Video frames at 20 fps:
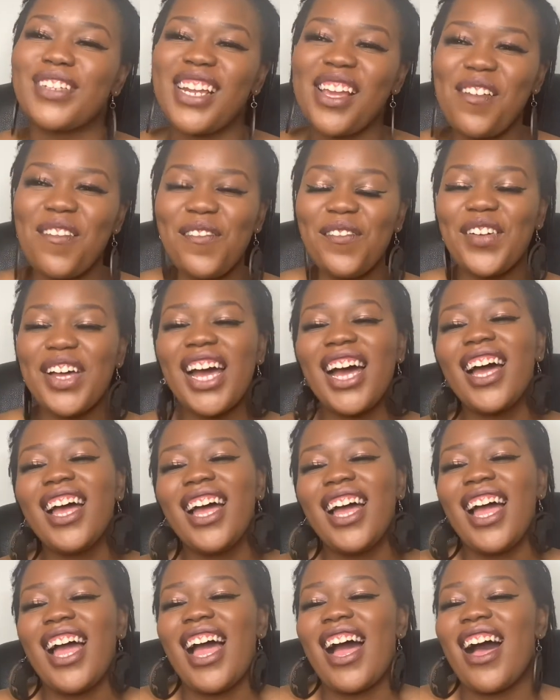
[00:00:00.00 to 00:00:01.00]
But
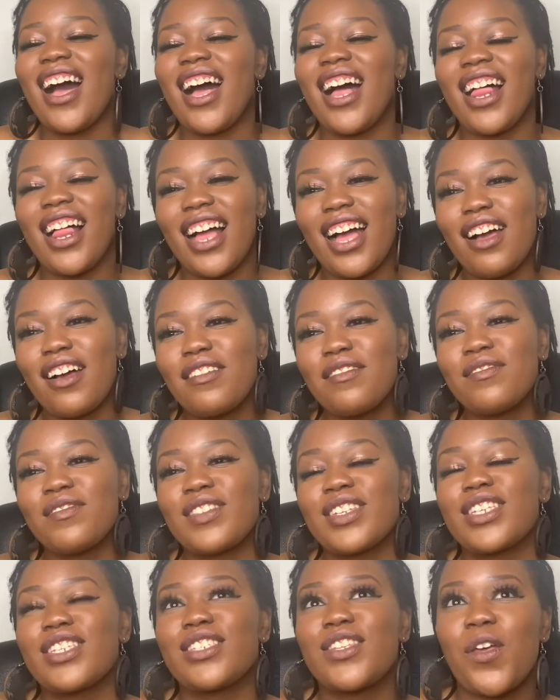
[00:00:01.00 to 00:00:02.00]
I'm
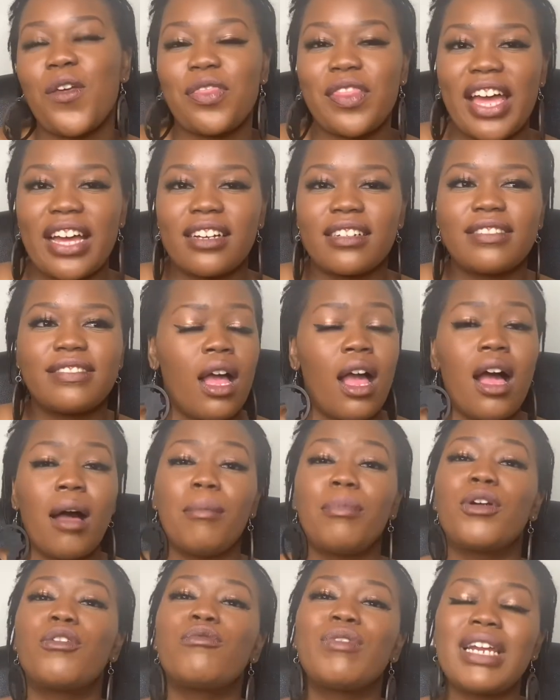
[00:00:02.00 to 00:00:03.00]
so thankful.
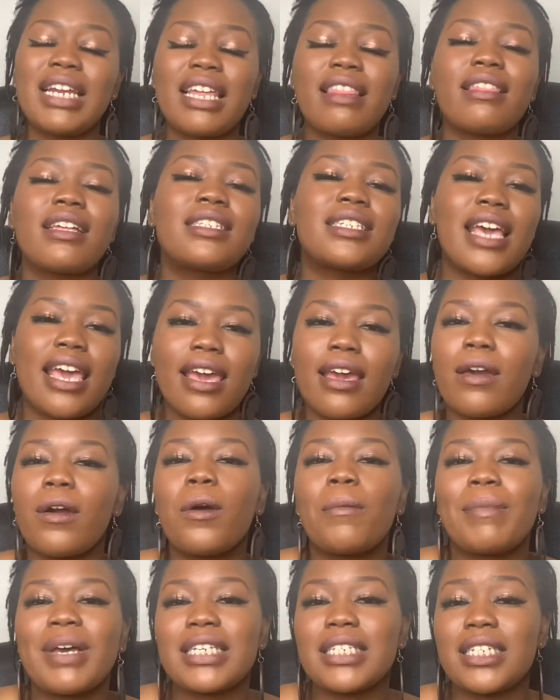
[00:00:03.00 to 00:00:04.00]
But really the take
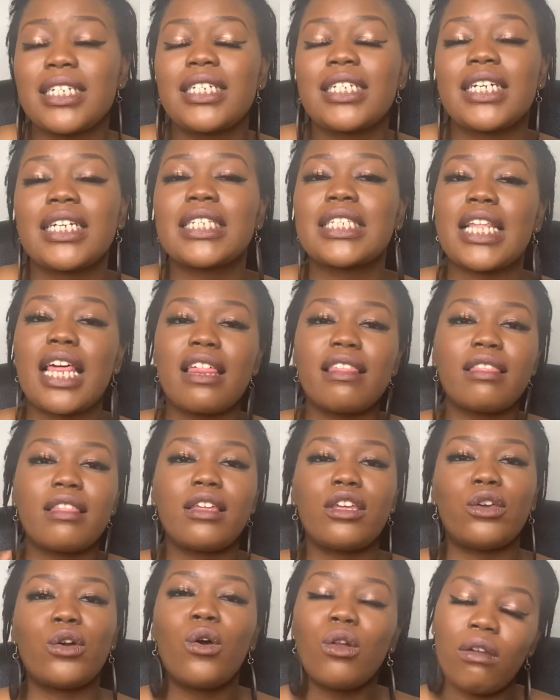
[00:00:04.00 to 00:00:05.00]
home message is
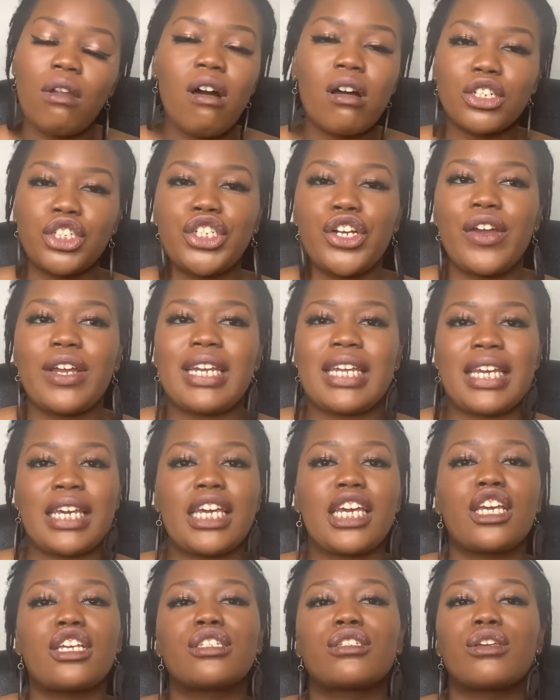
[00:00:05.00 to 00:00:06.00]
your lock journey
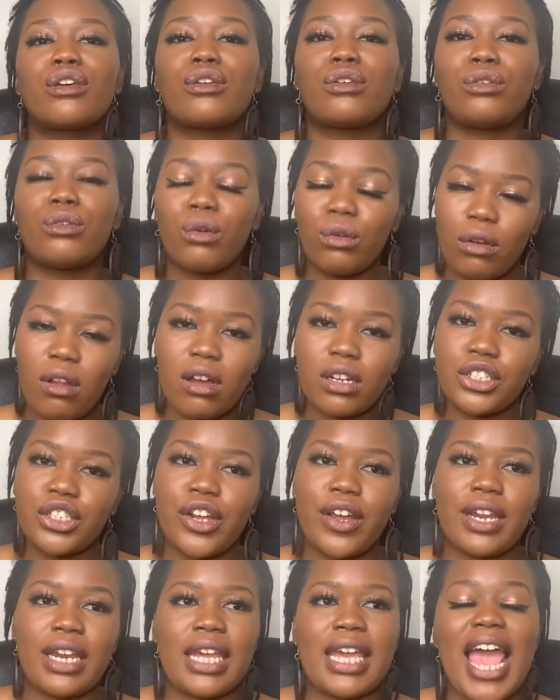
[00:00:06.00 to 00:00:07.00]
is your lock
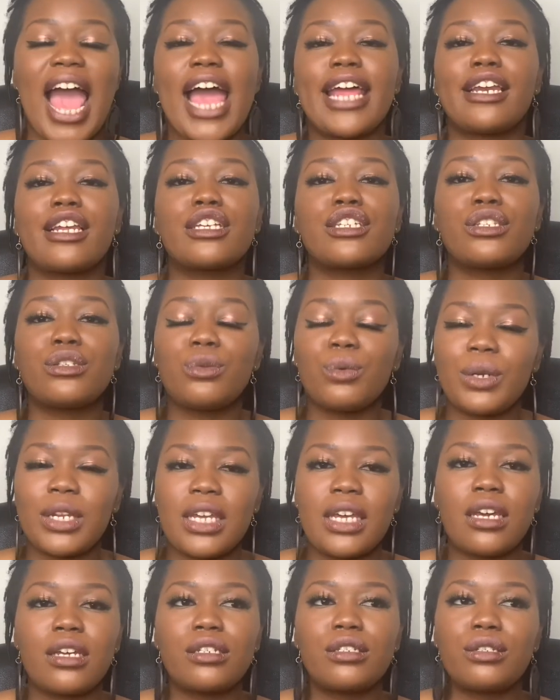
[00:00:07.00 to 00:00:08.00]
journey and is
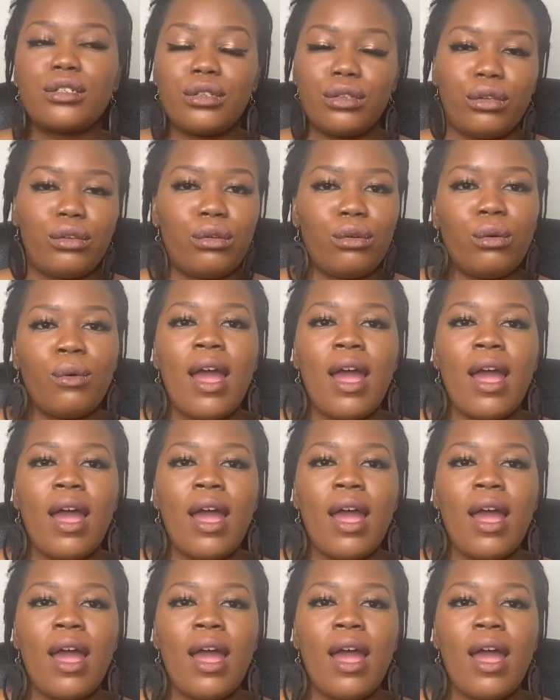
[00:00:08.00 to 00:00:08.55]
unique to you.